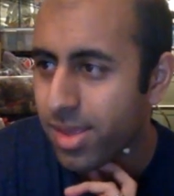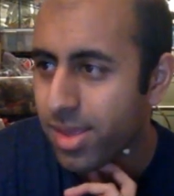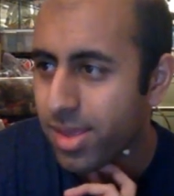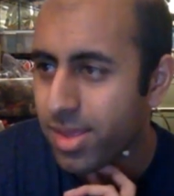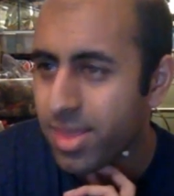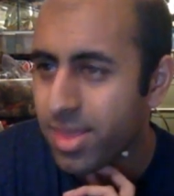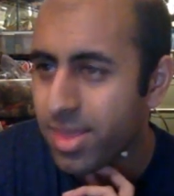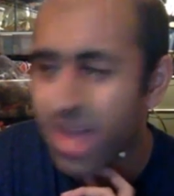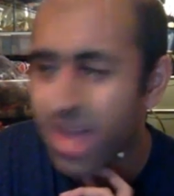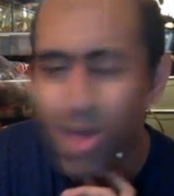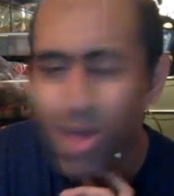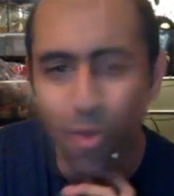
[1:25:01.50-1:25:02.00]

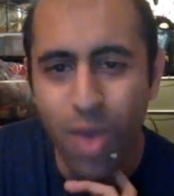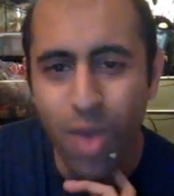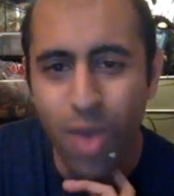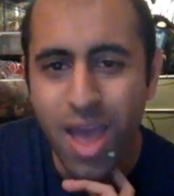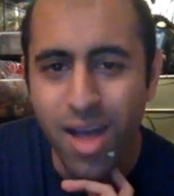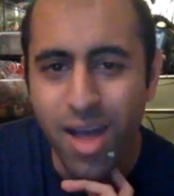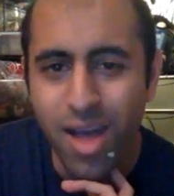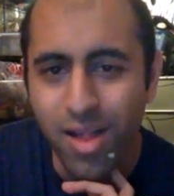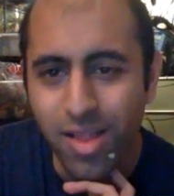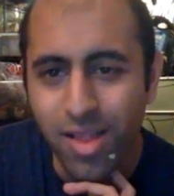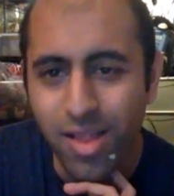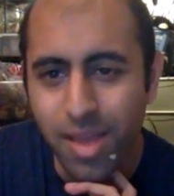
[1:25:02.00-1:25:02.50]
that
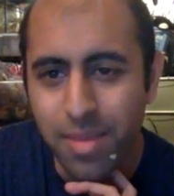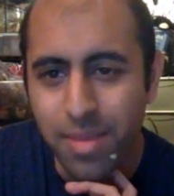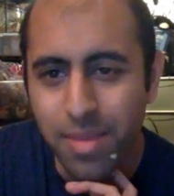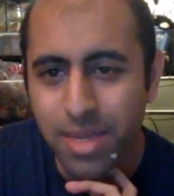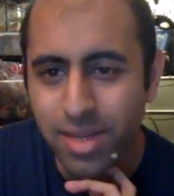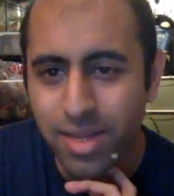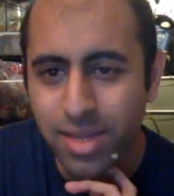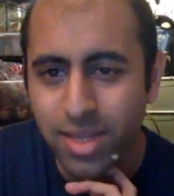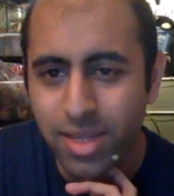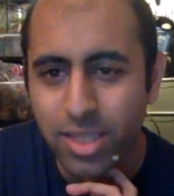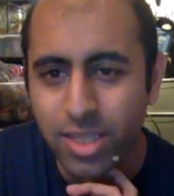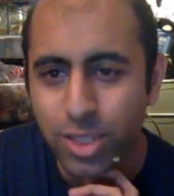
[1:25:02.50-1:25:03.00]
well. I mean,
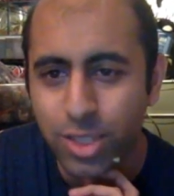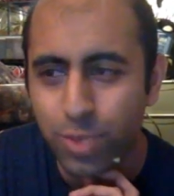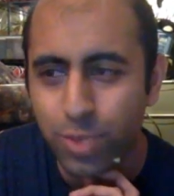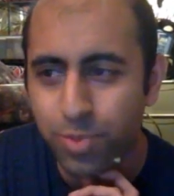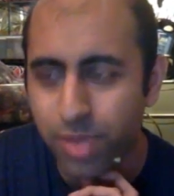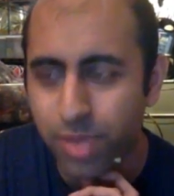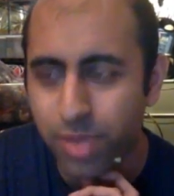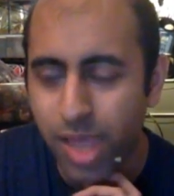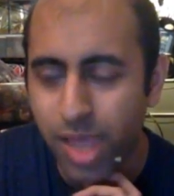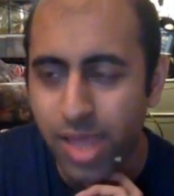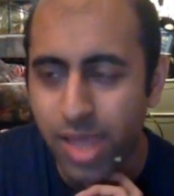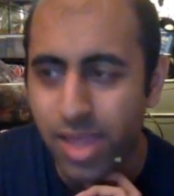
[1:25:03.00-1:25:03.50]
unless you
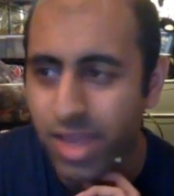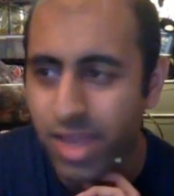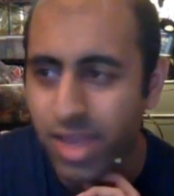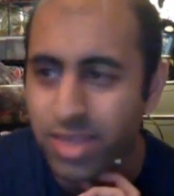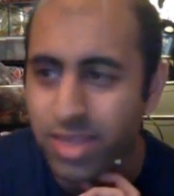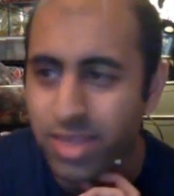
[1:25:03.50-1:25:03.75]
play like